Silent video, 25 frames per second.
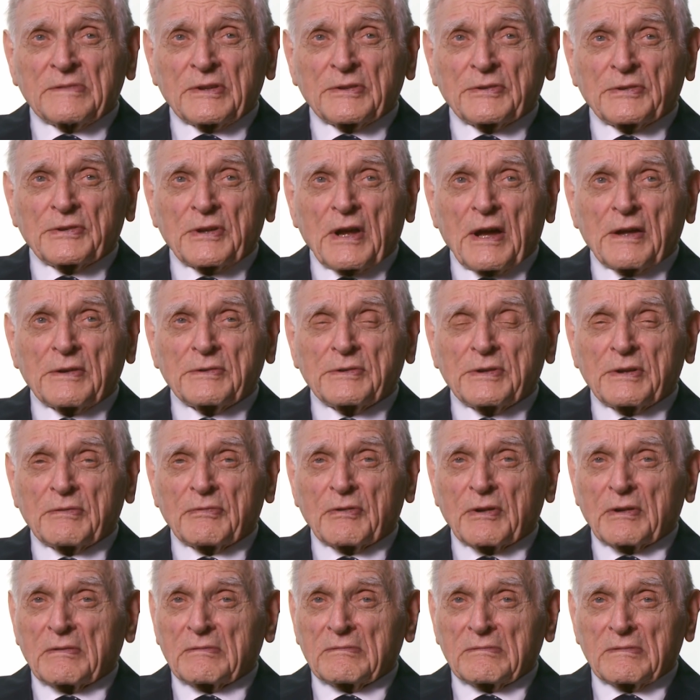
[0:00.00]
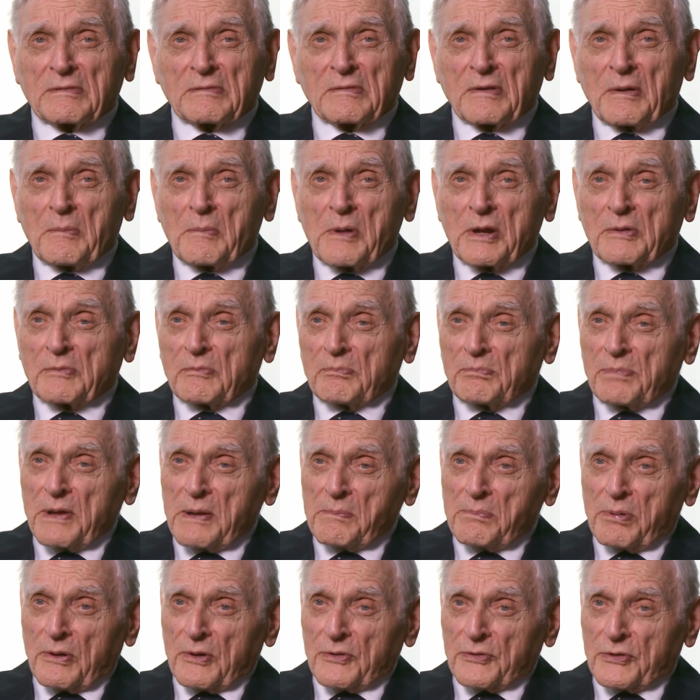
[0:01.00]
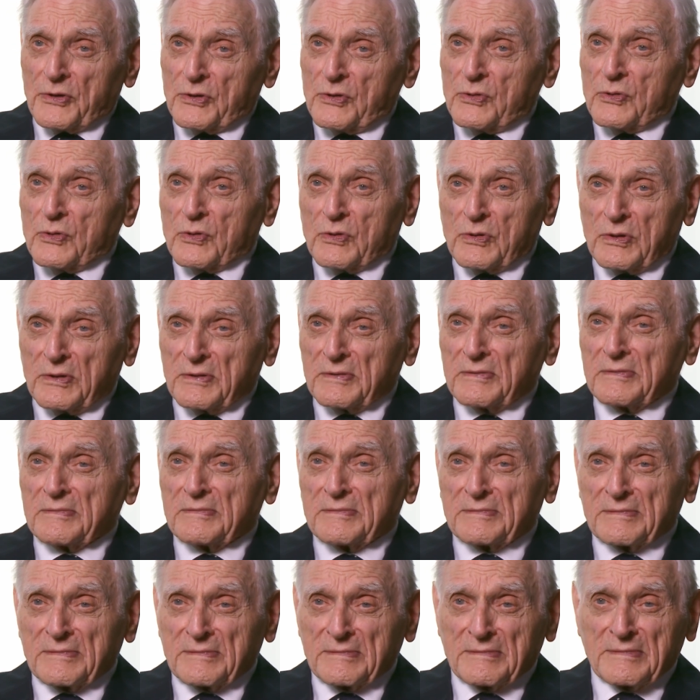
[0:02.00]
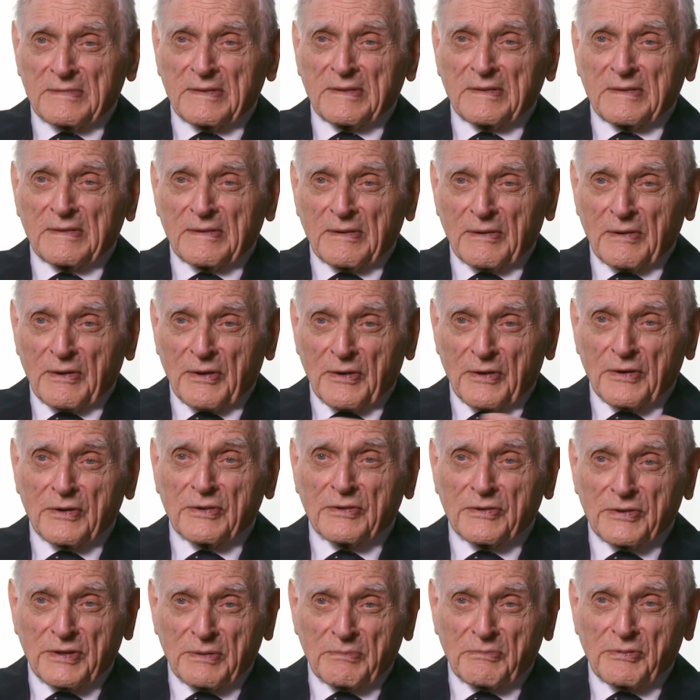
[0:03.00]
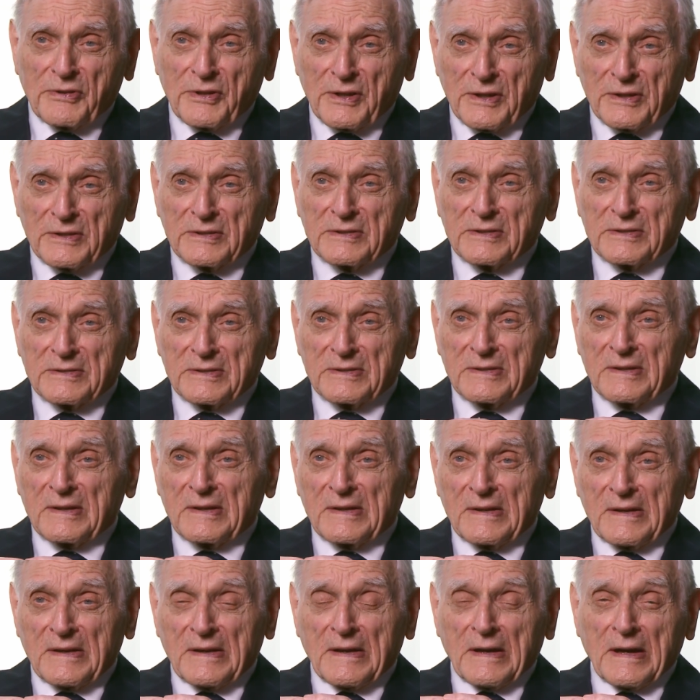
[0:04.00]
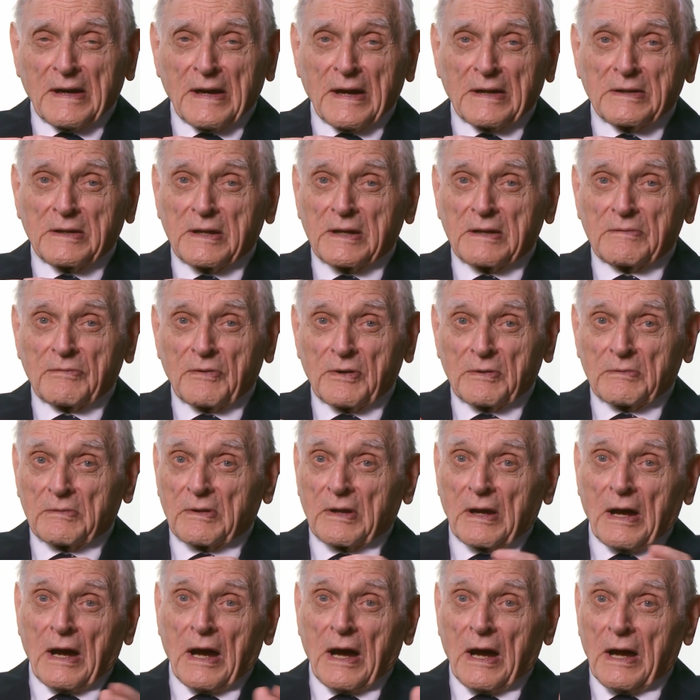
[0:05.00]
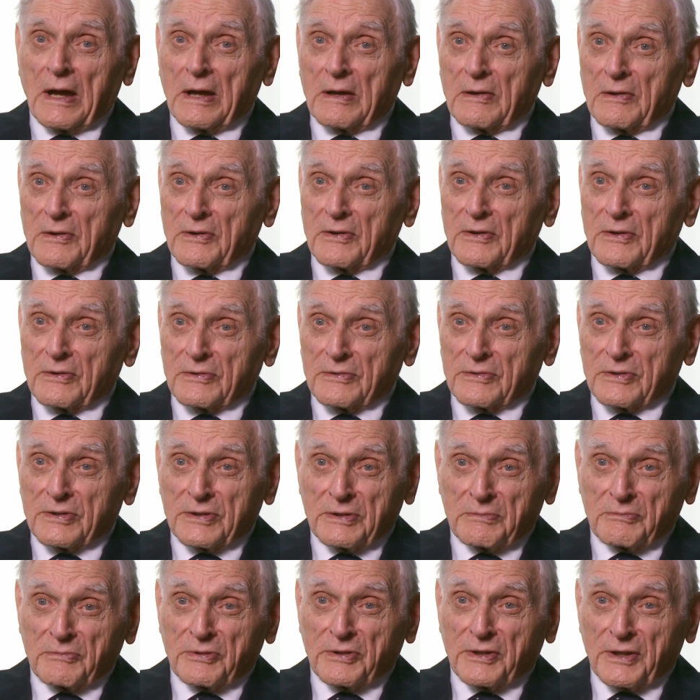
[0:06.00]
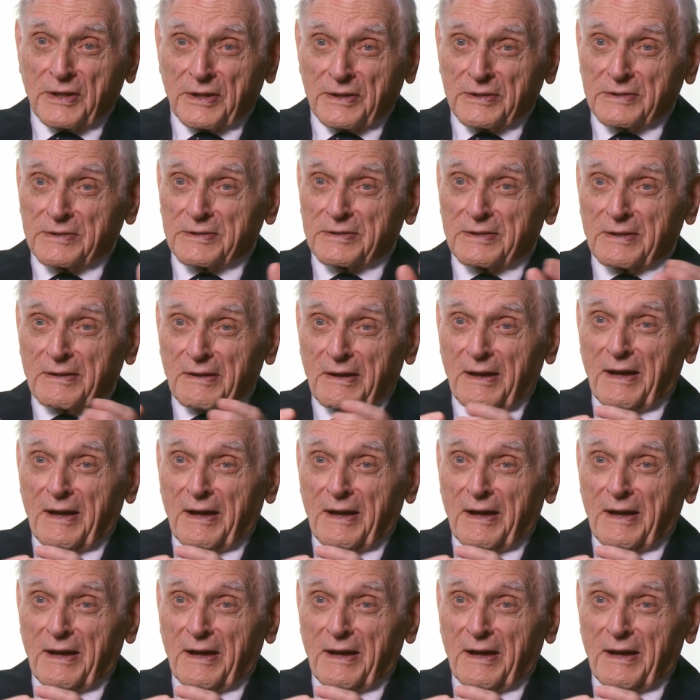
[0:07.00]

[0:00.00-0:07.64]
scientific, I mean, people do learn some things, and even I learn some things.